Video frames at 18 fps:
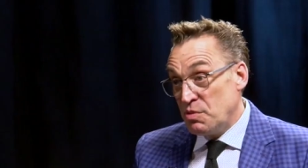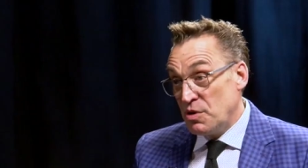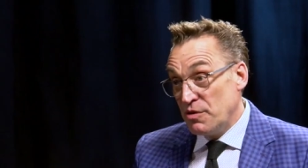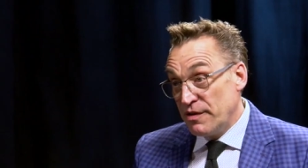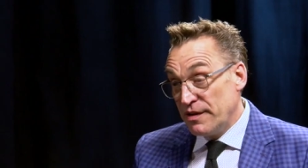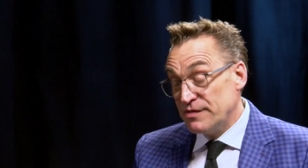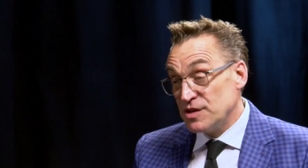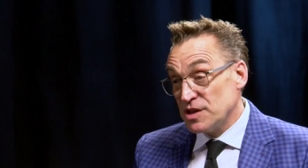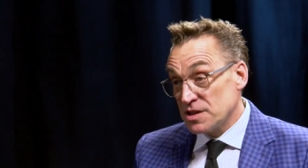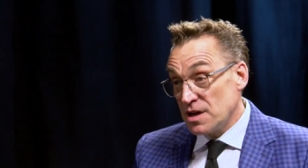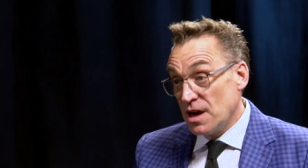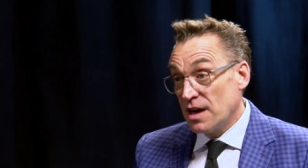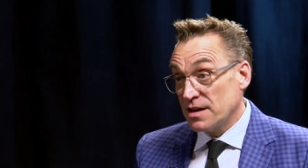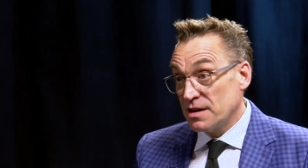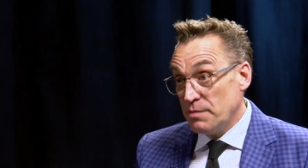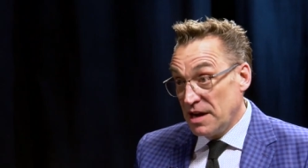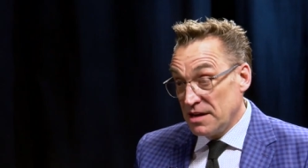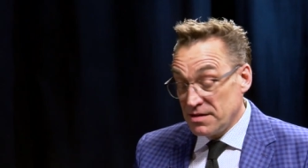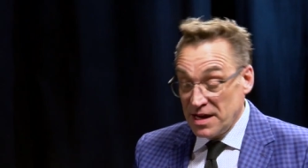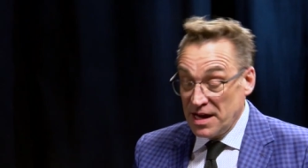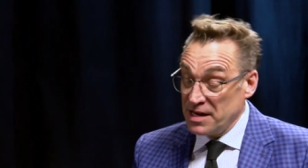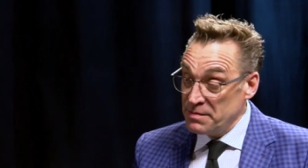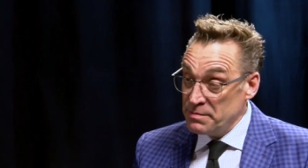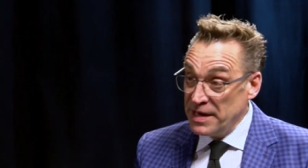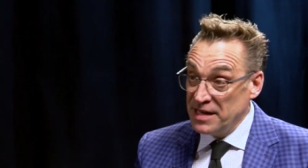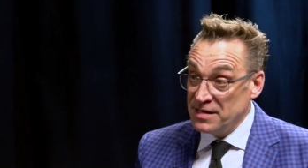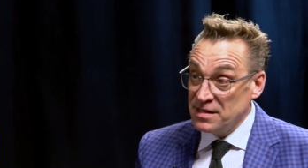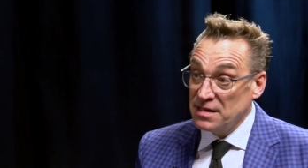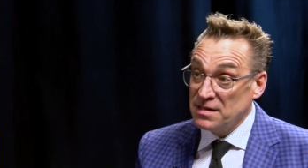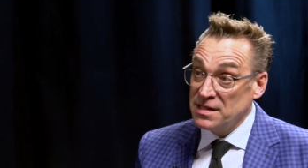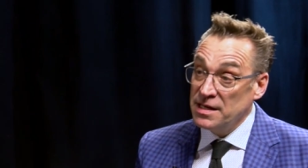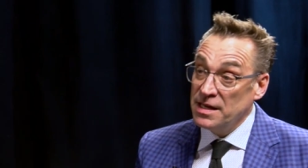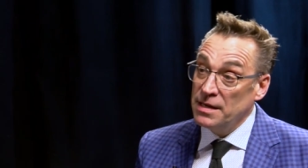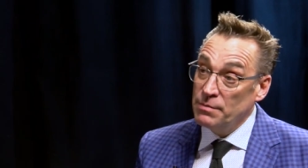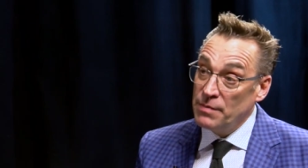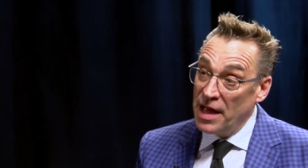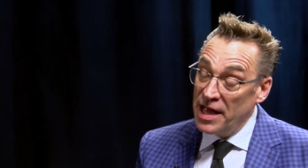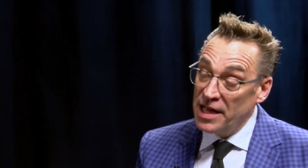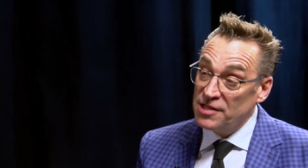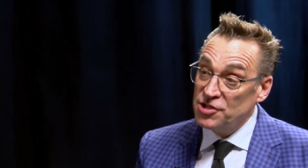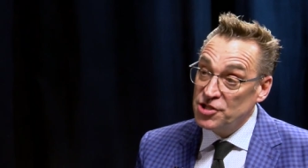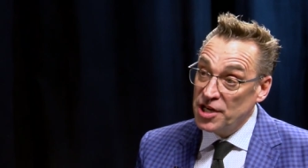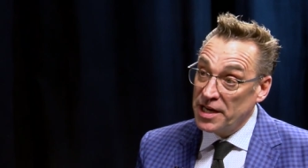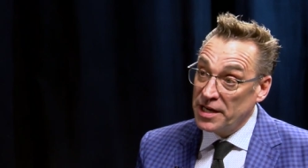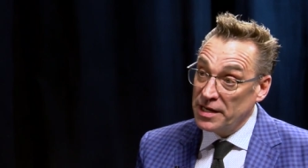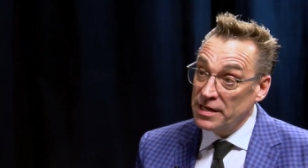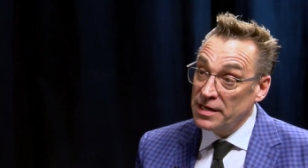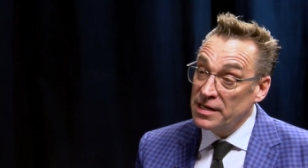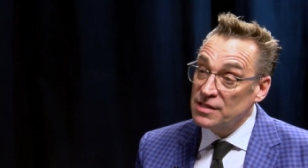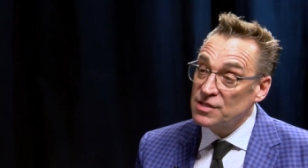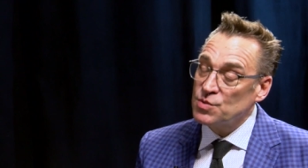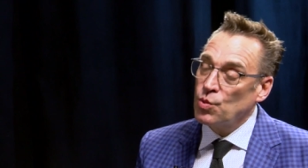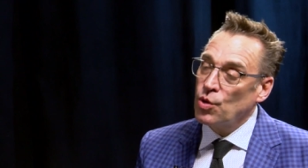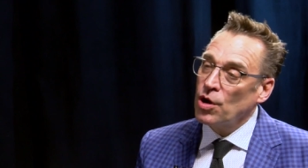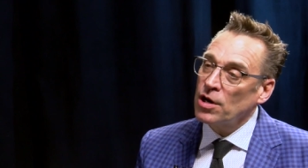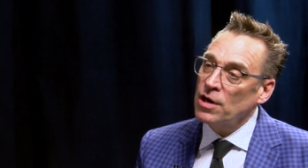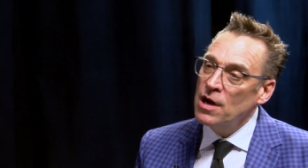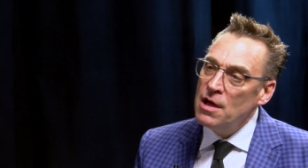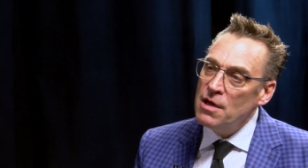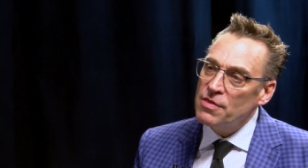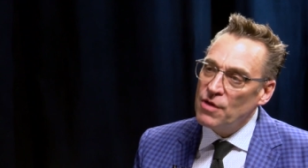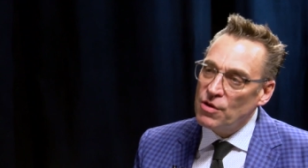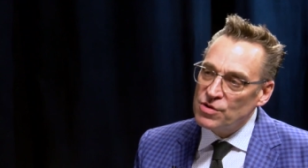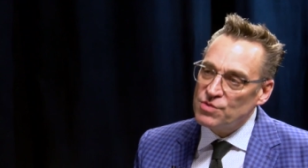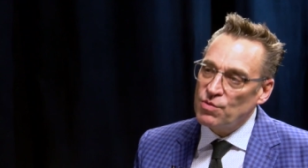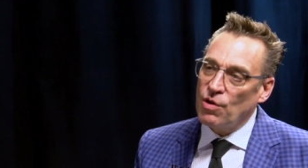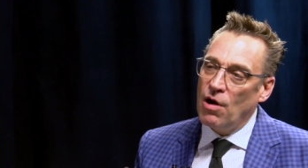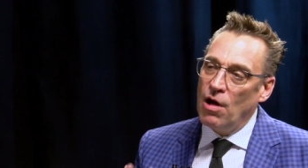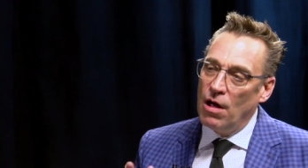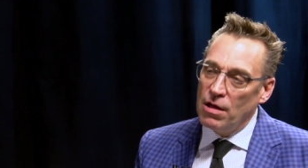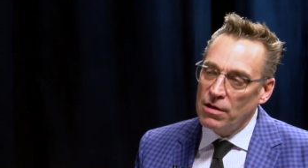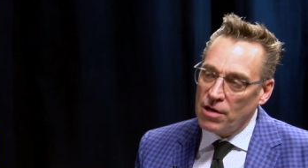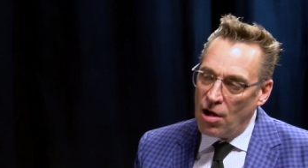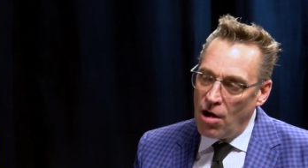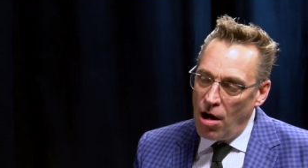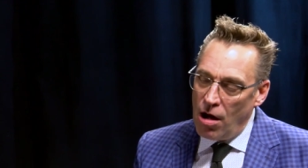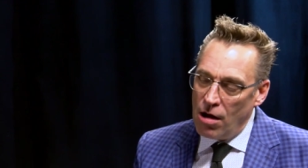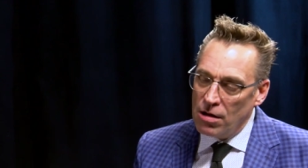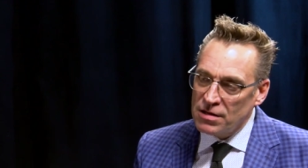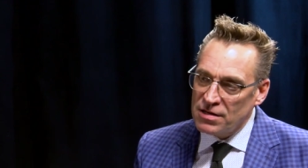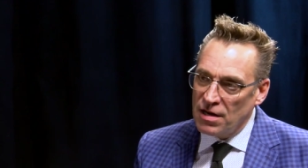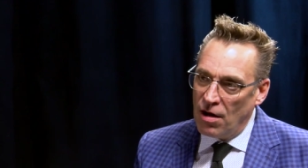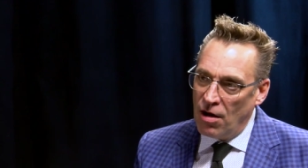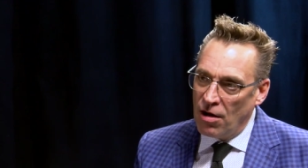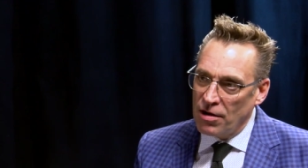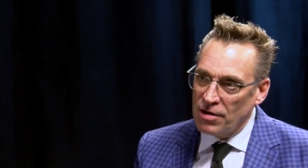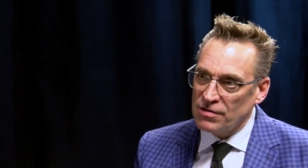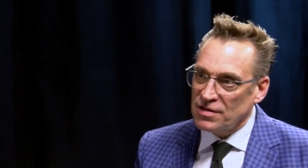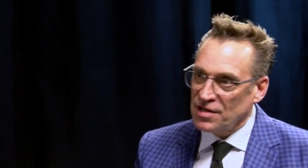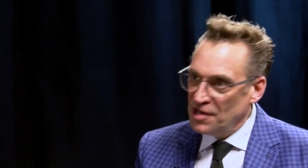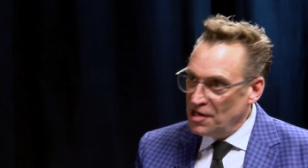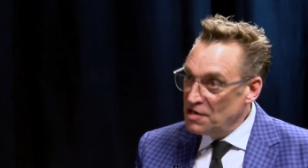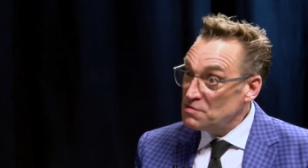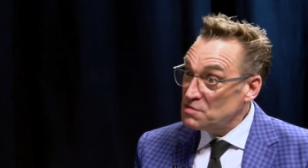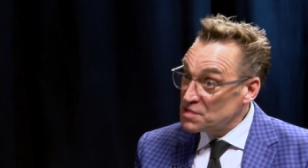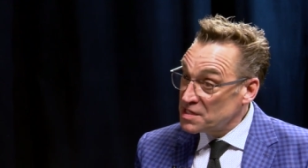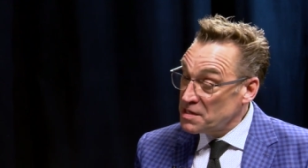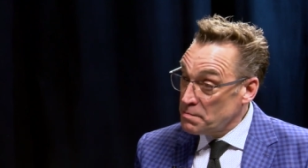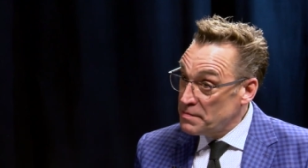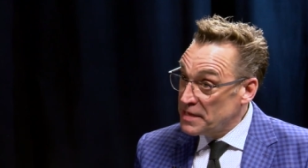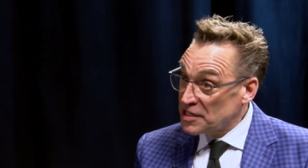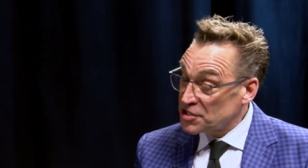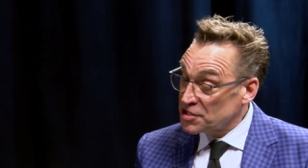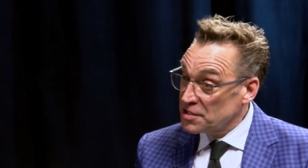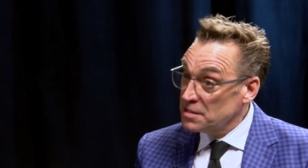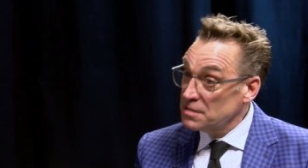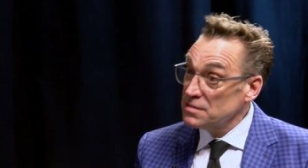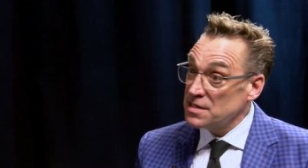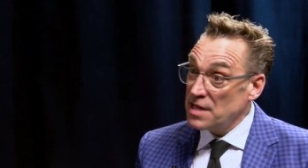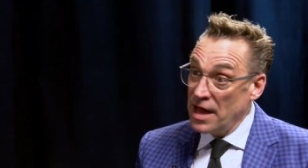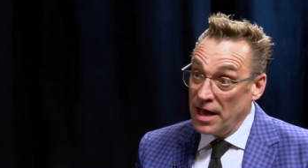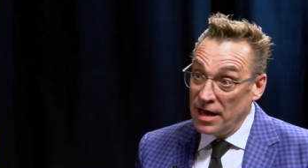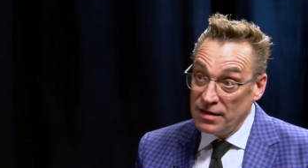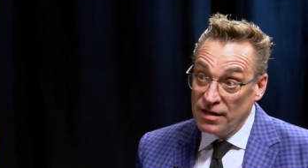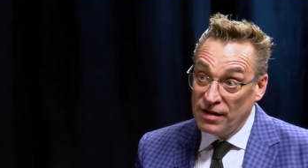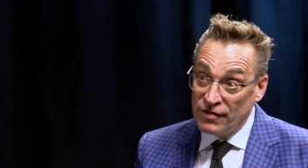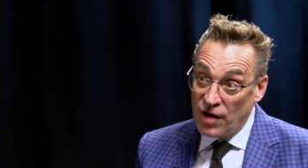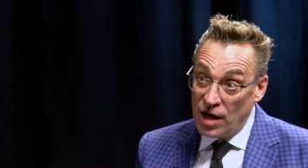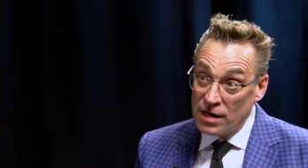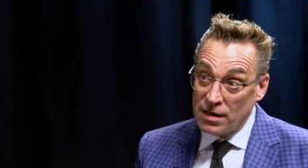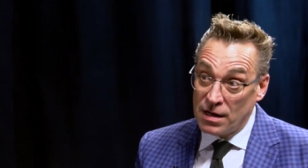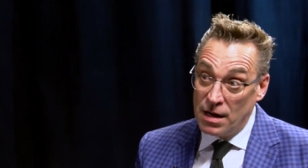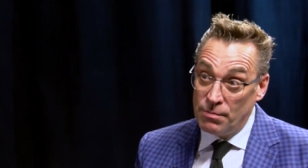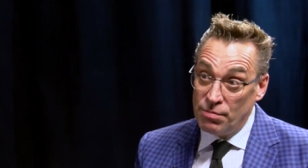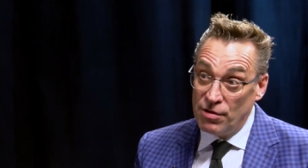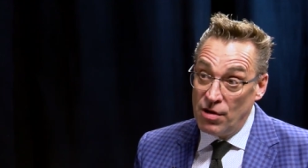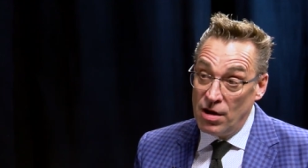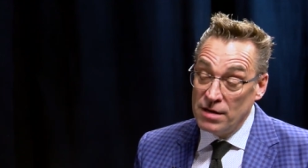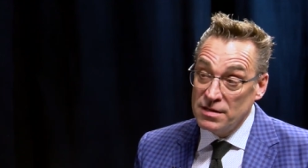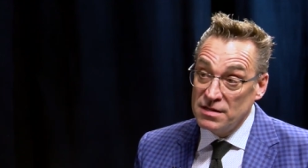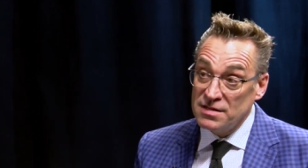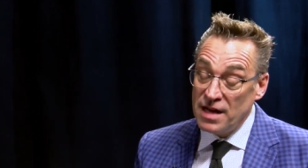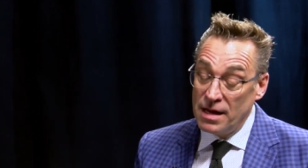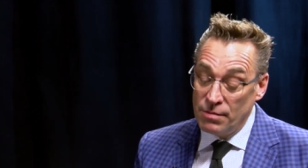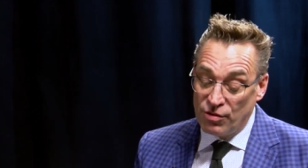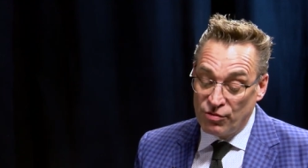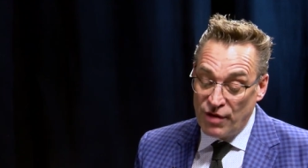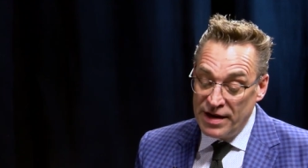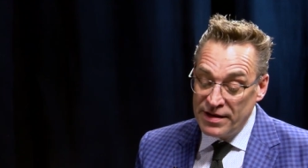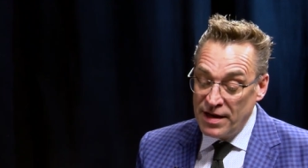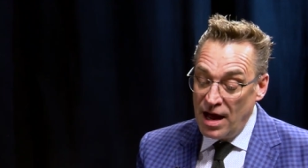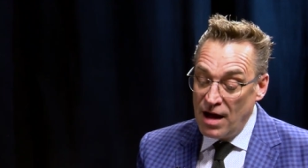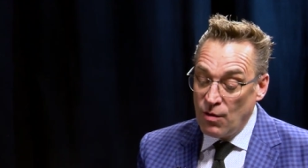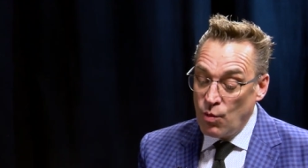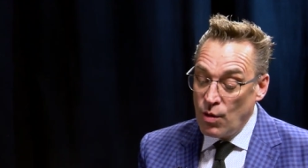who we've just talked about, that amazing team and Jig and his work, those were all call to art submissions. And yes. you've got a couple on the table right now